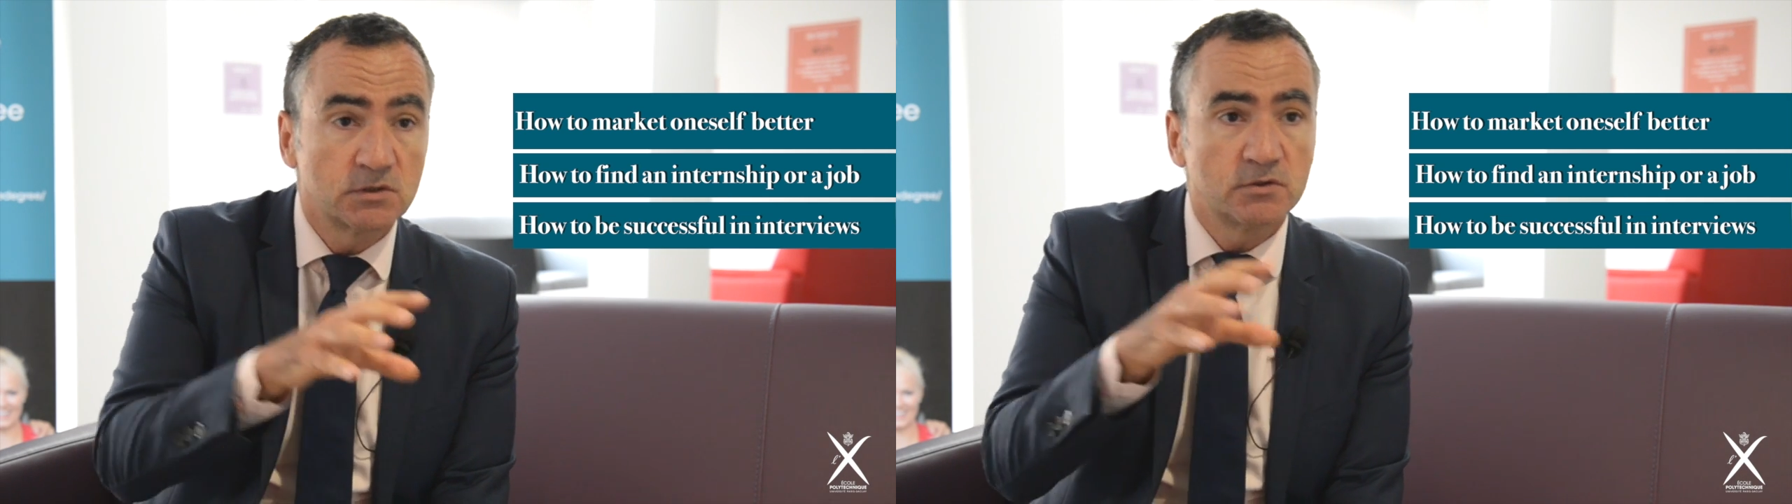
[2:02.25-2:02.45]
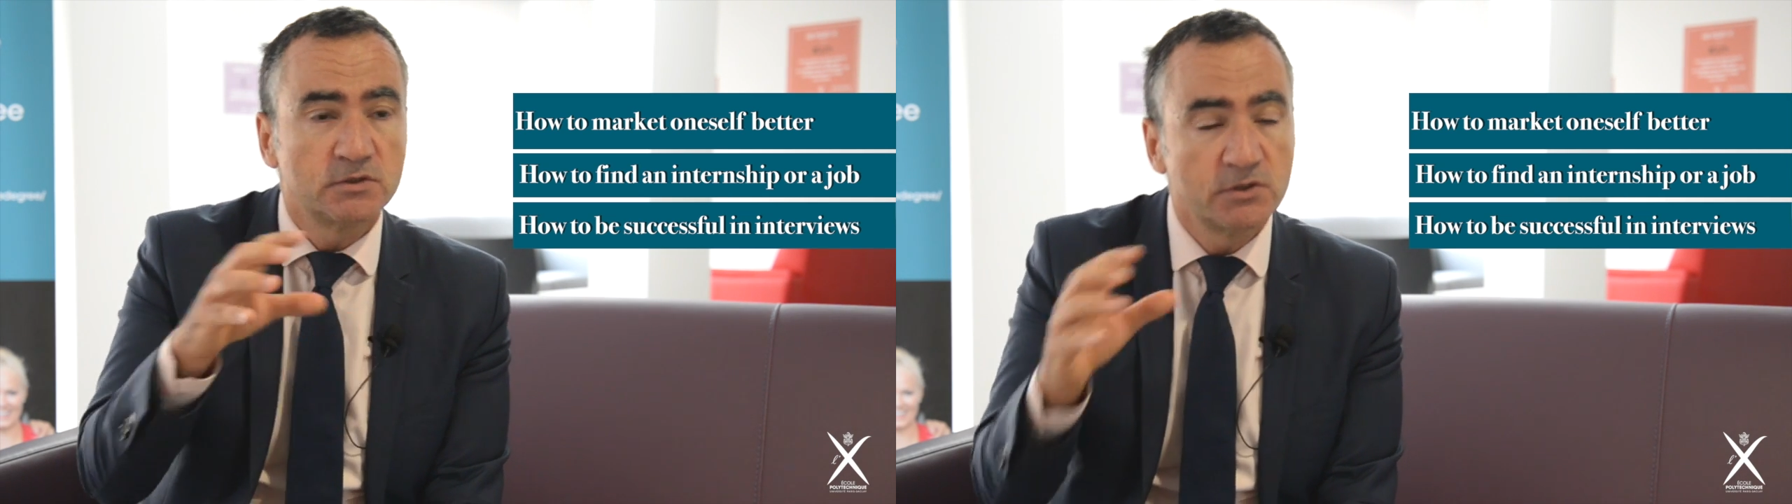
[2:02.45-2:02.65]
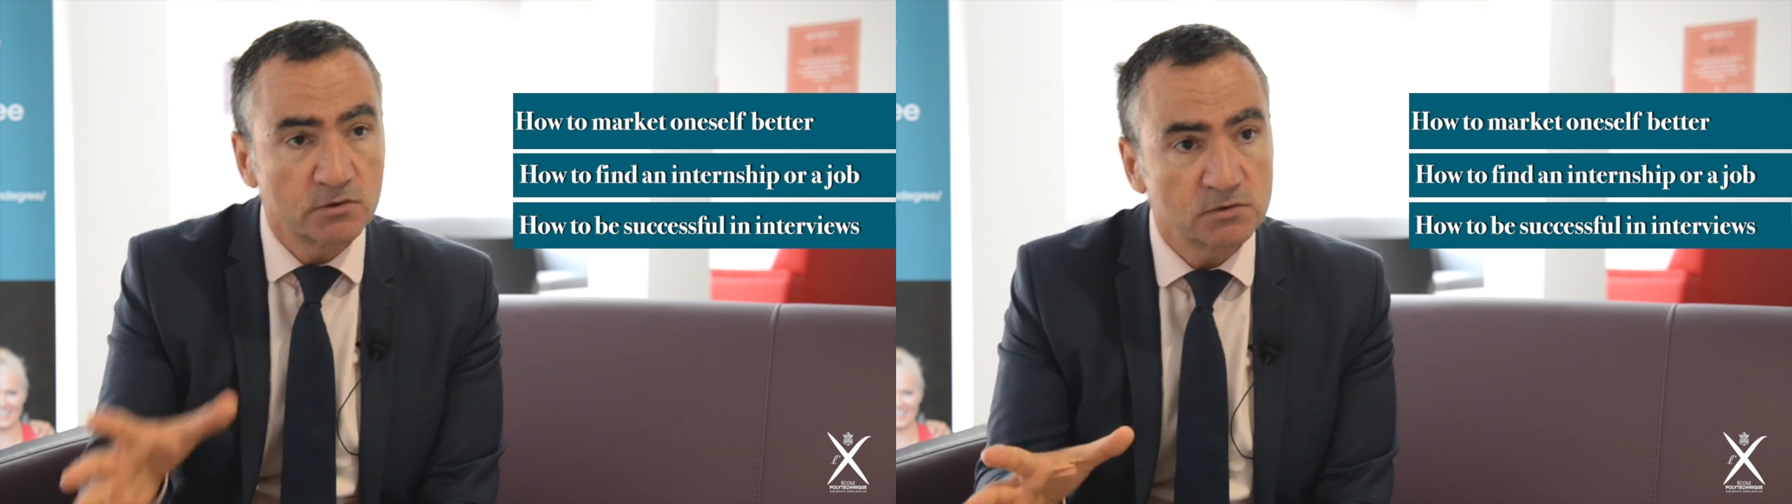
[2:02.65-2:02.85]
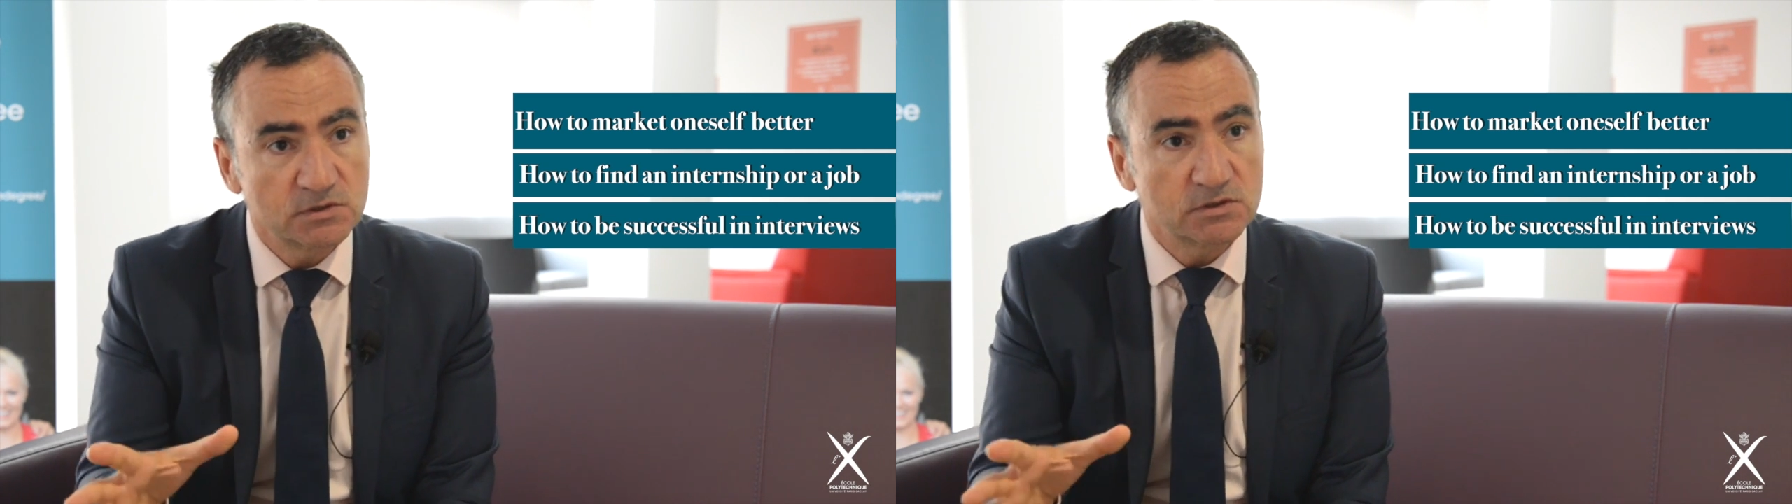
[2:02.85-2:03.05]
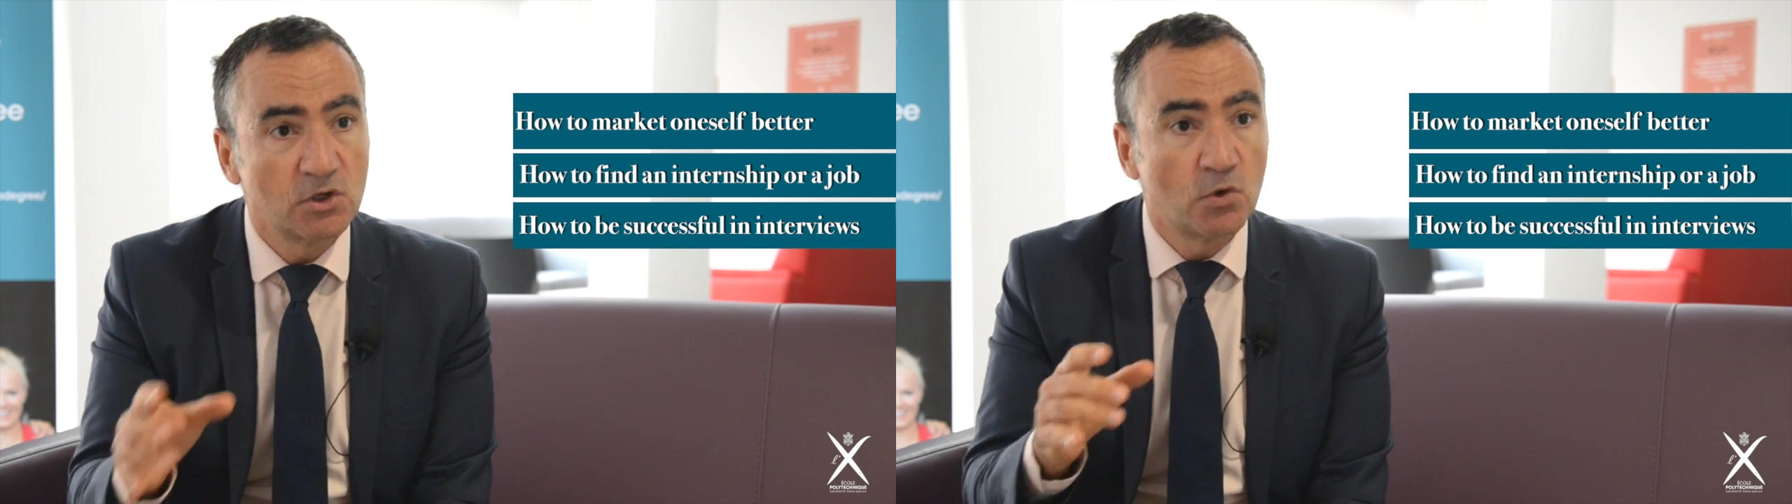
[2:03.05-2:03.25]
the
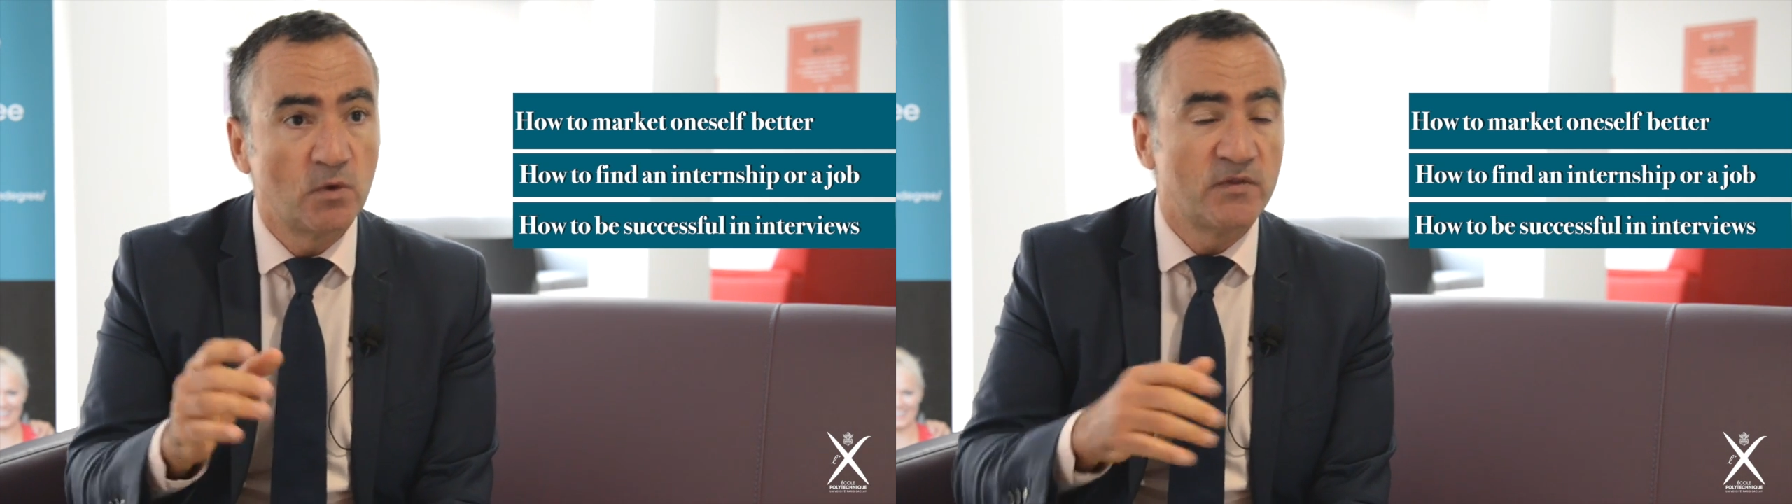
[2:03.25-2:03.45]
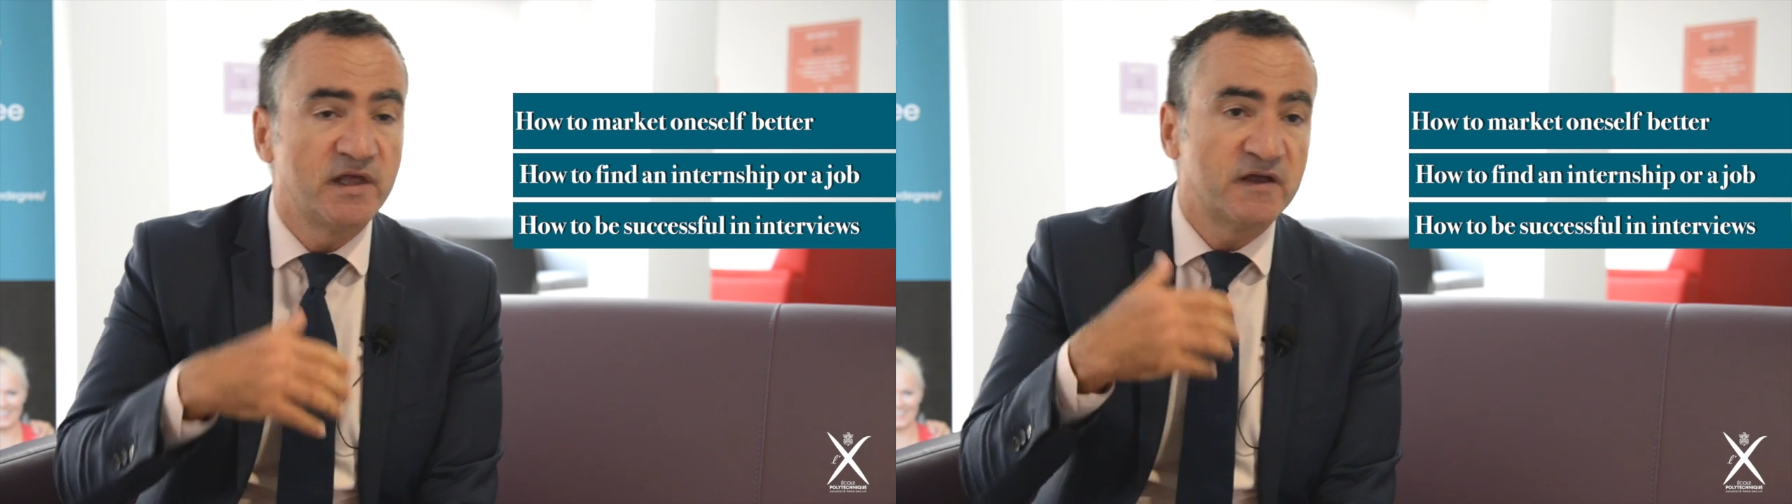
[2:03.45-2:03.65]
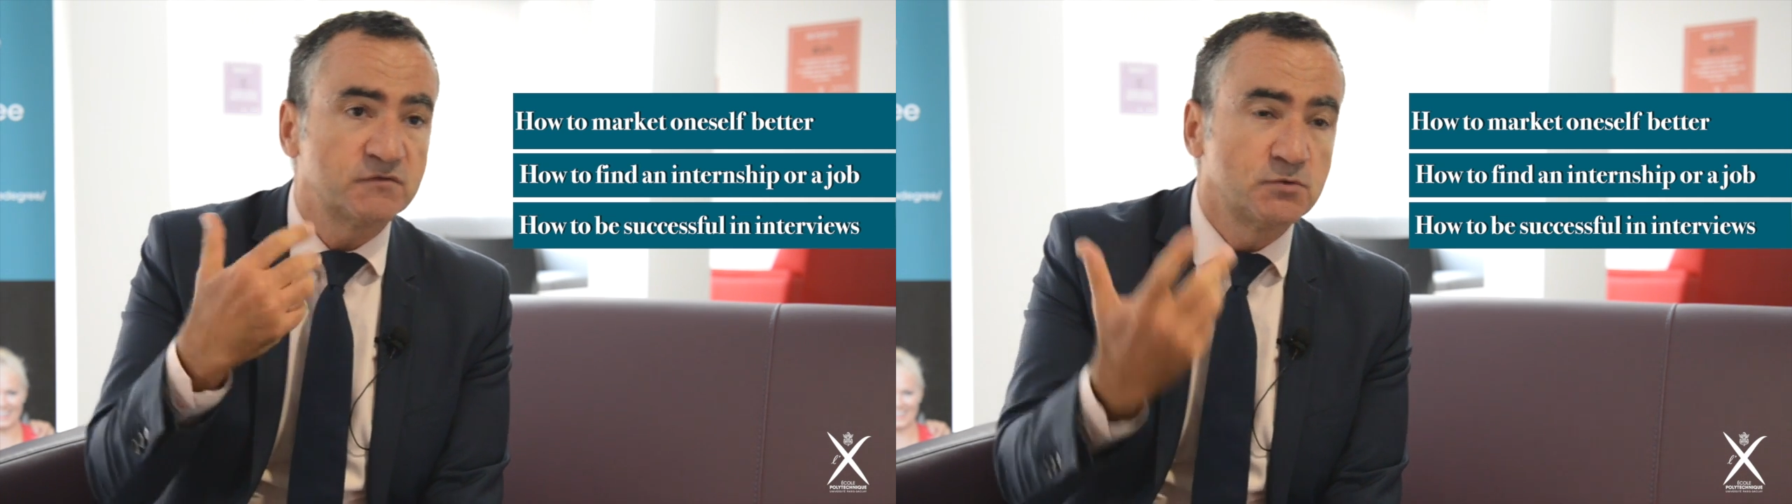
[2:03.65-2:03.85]
don'ts, what they have